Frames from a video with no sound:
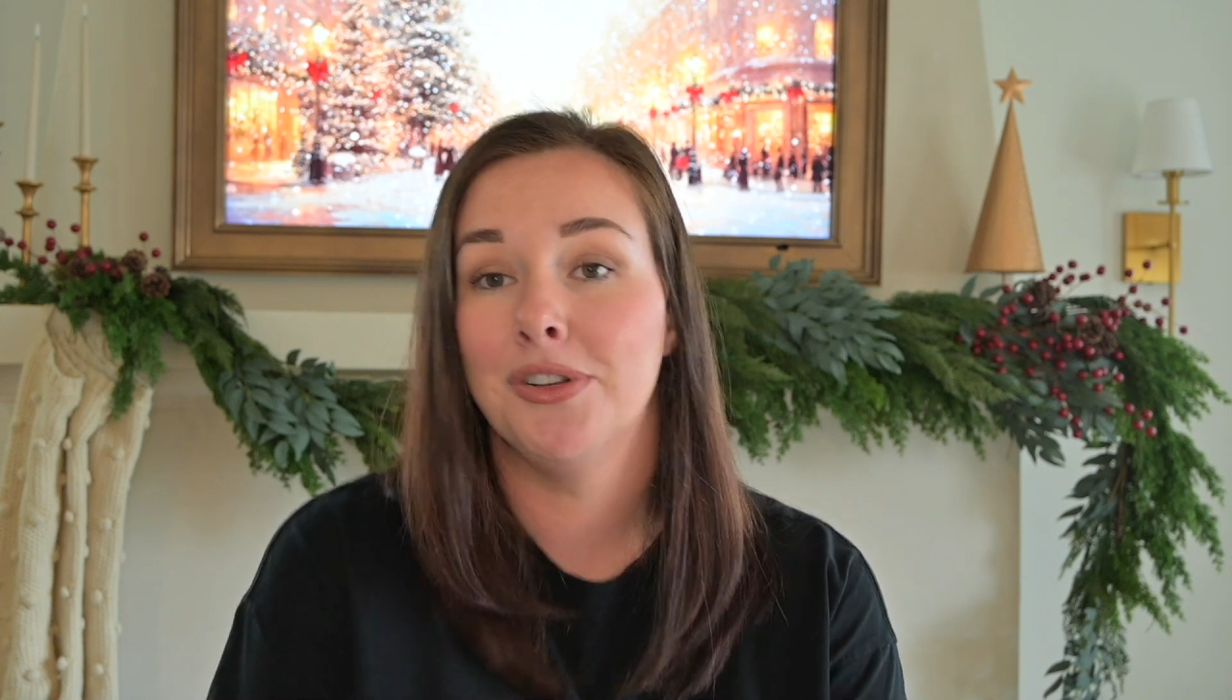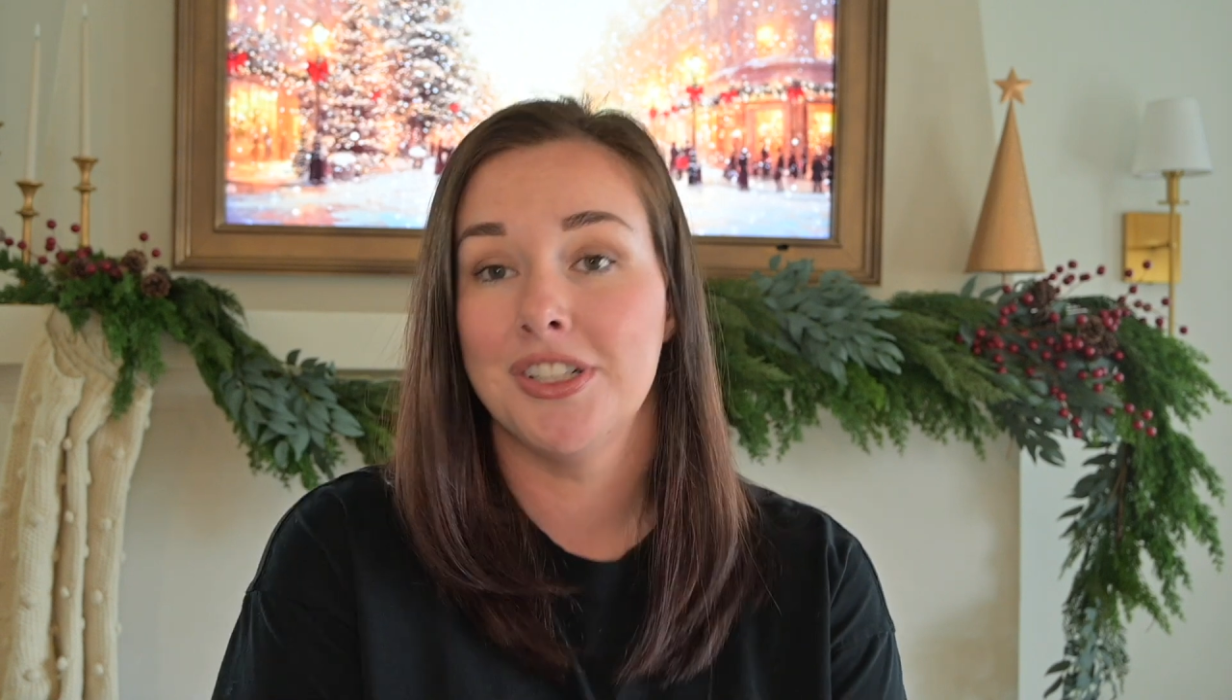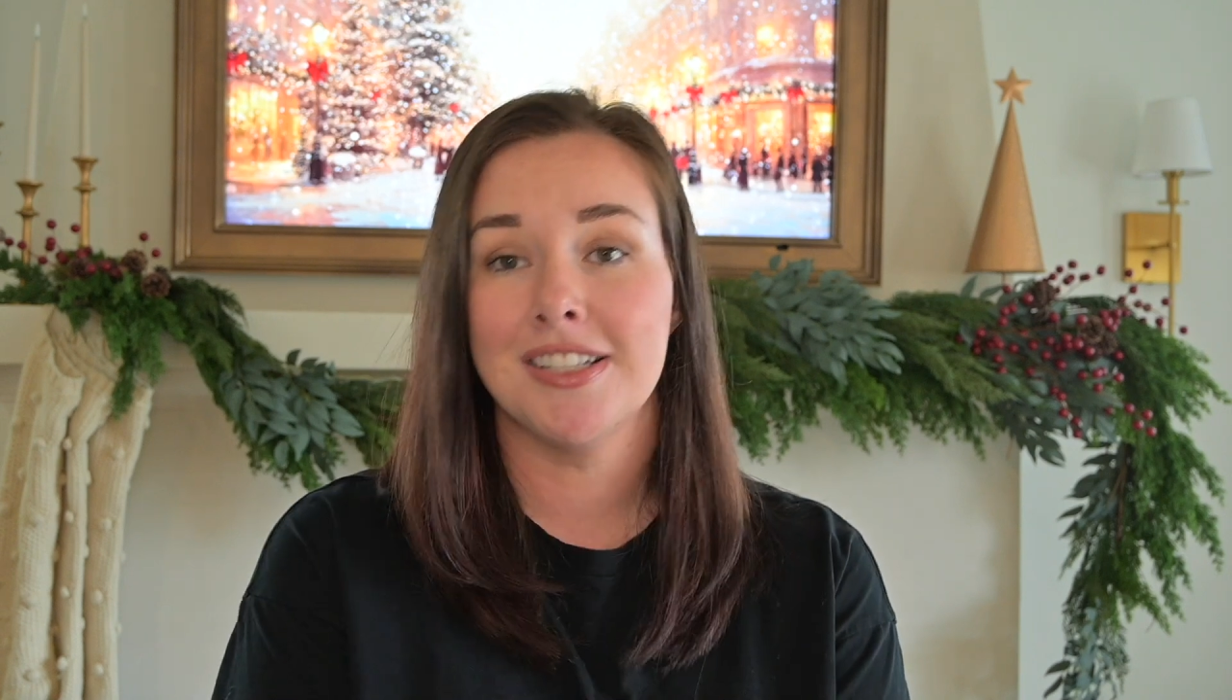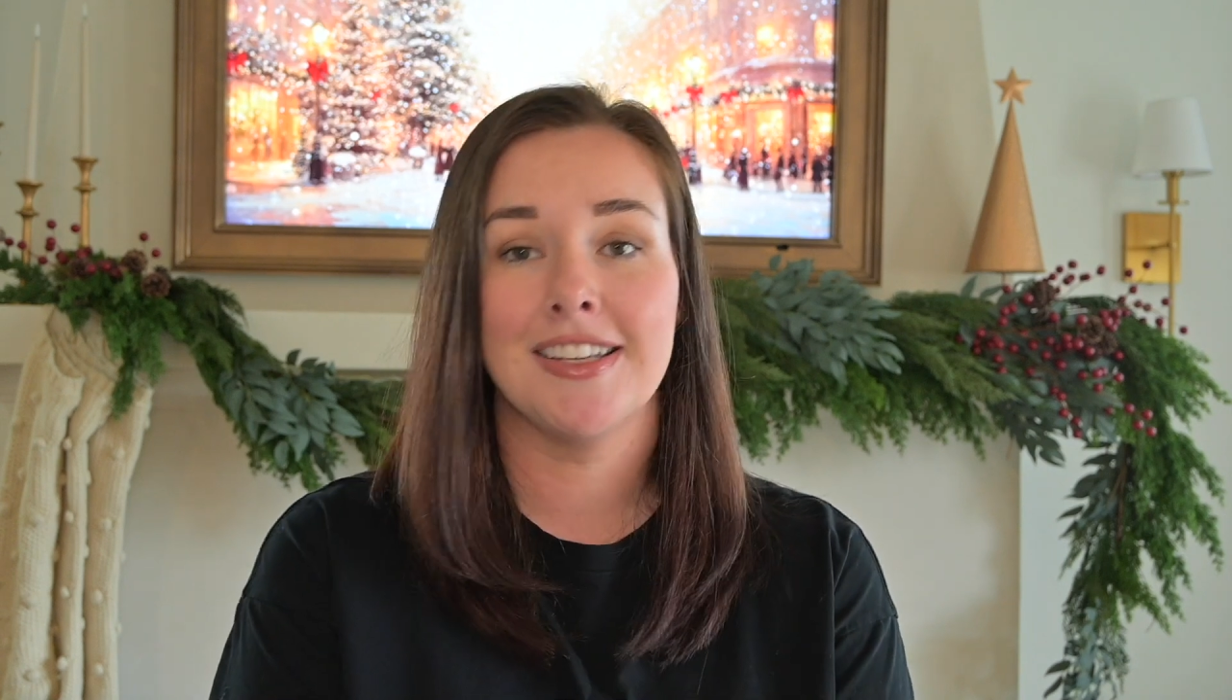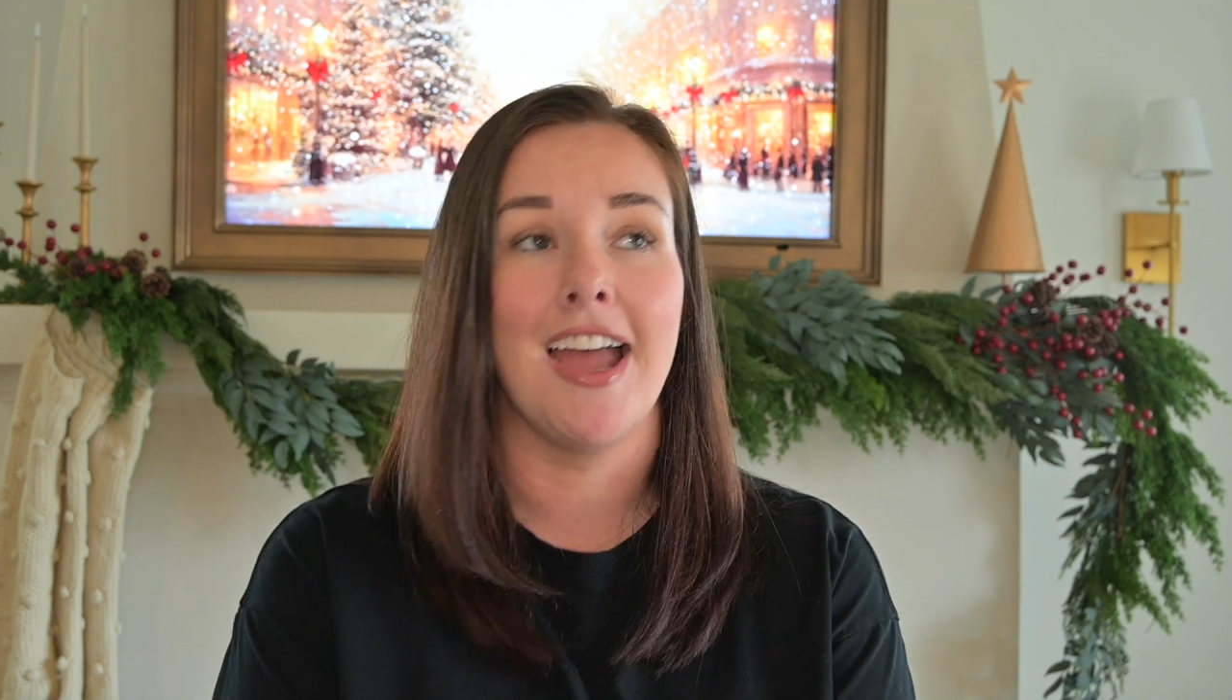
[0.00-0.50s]
or
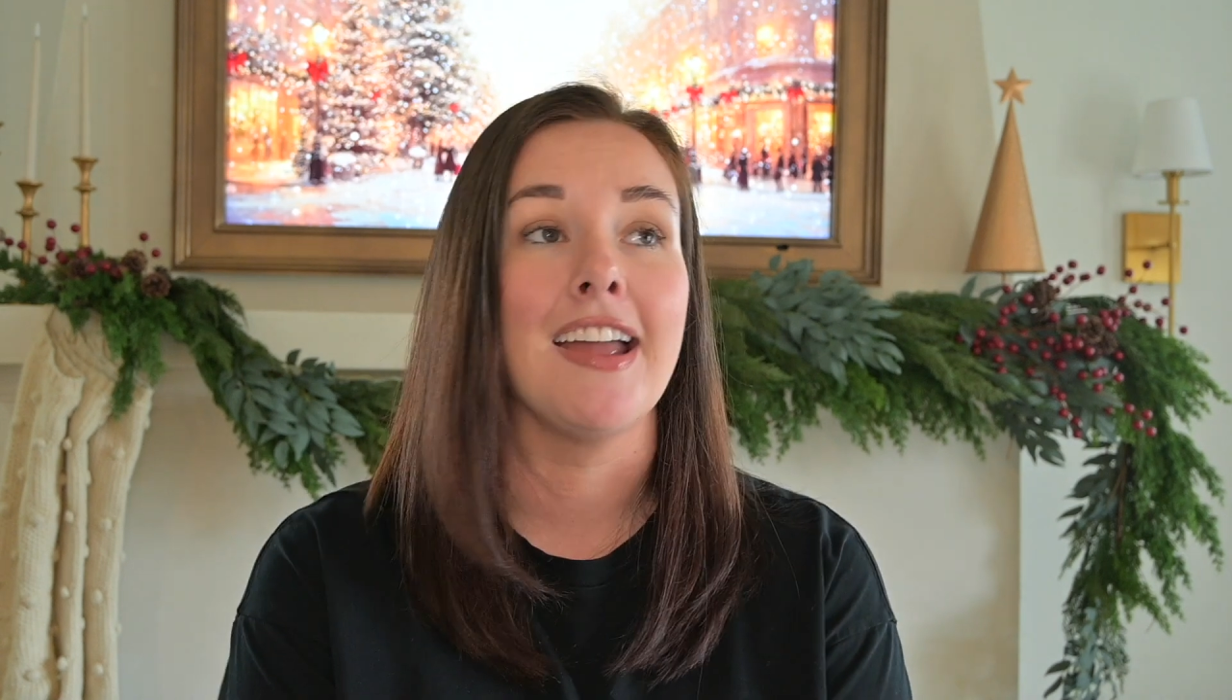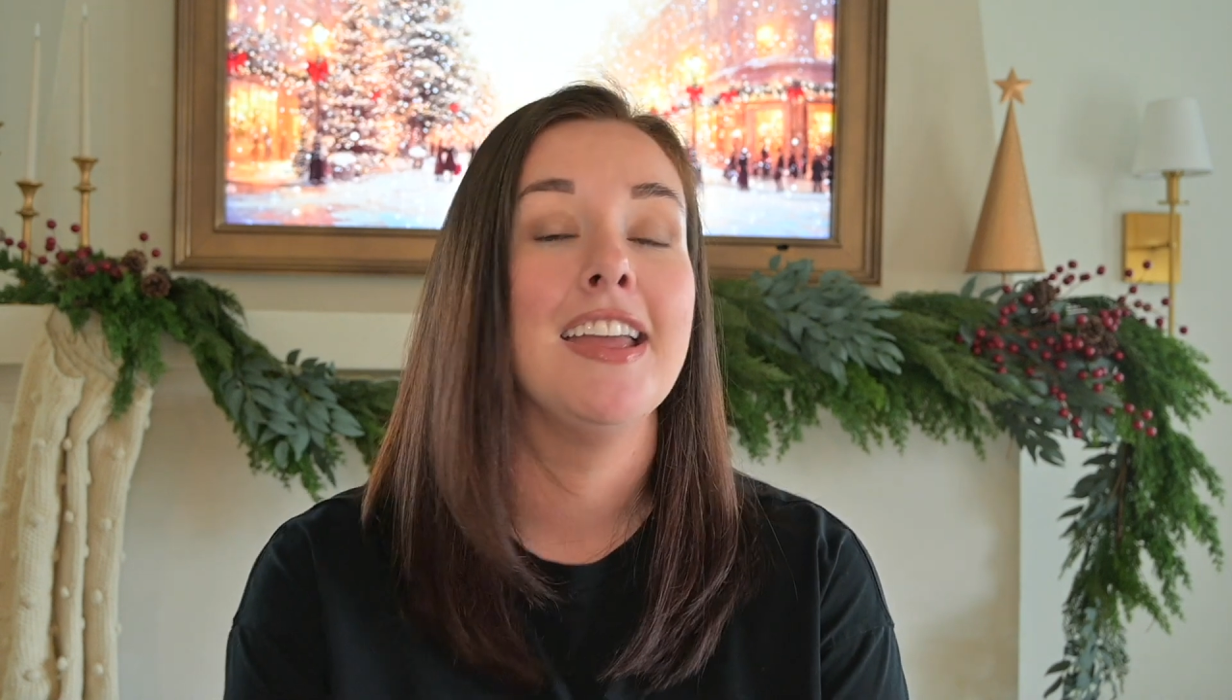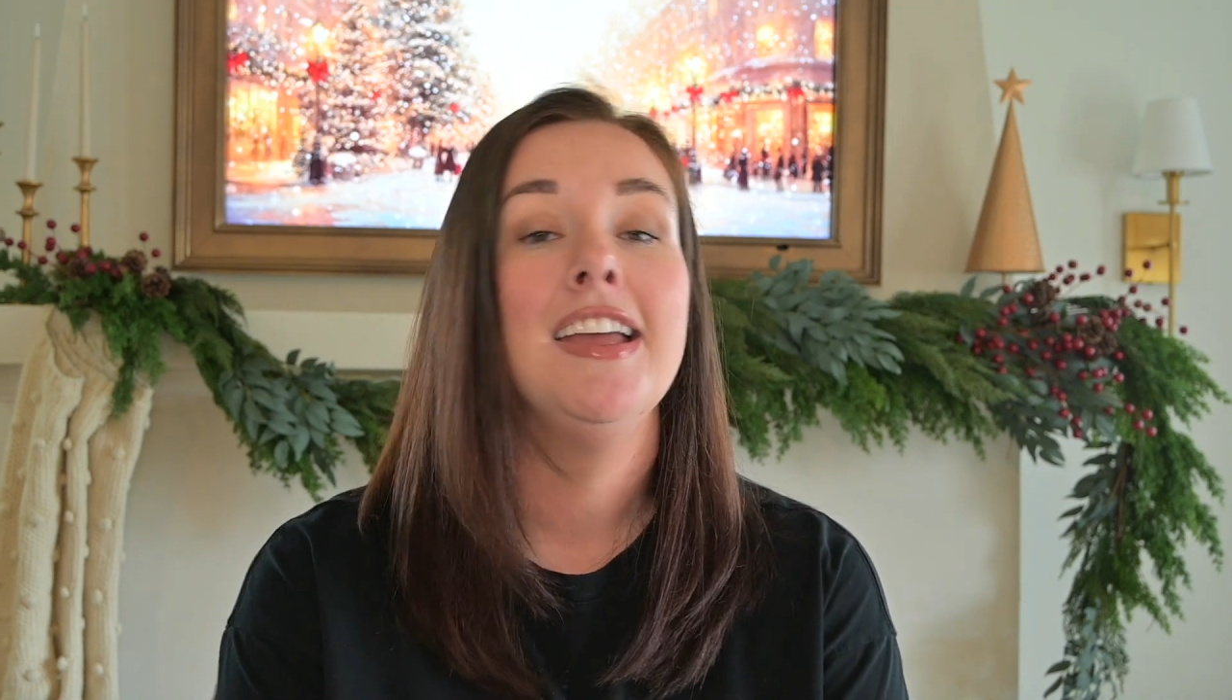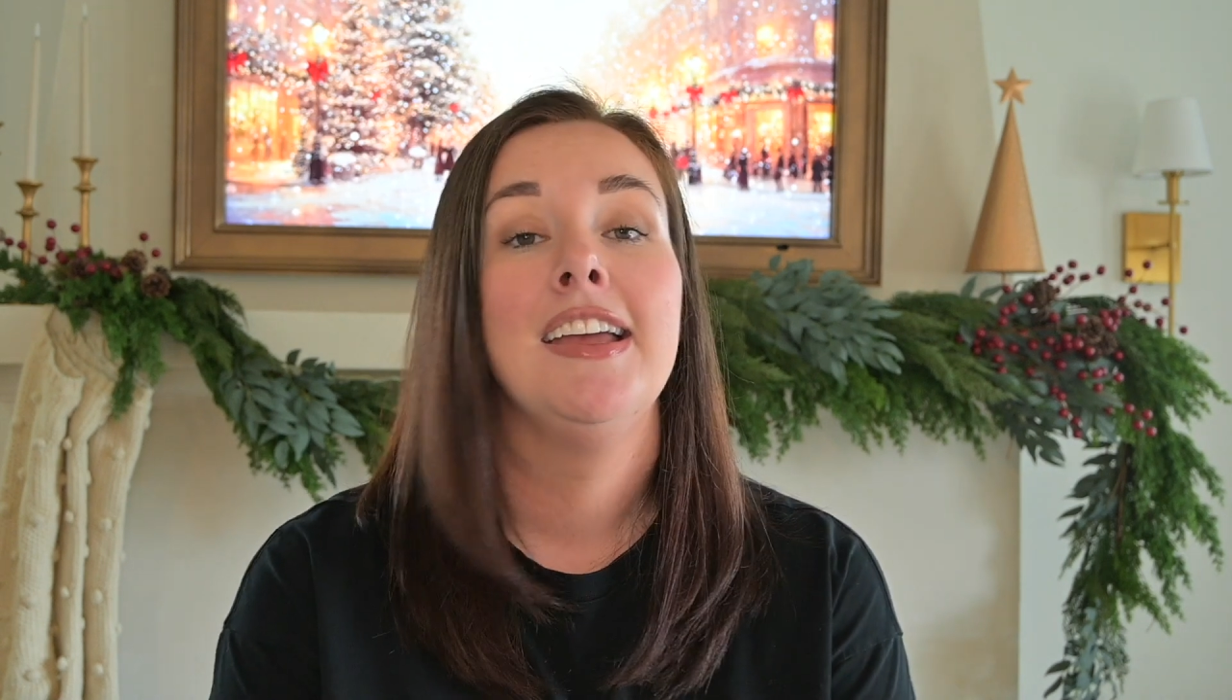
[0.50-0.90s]
just heck,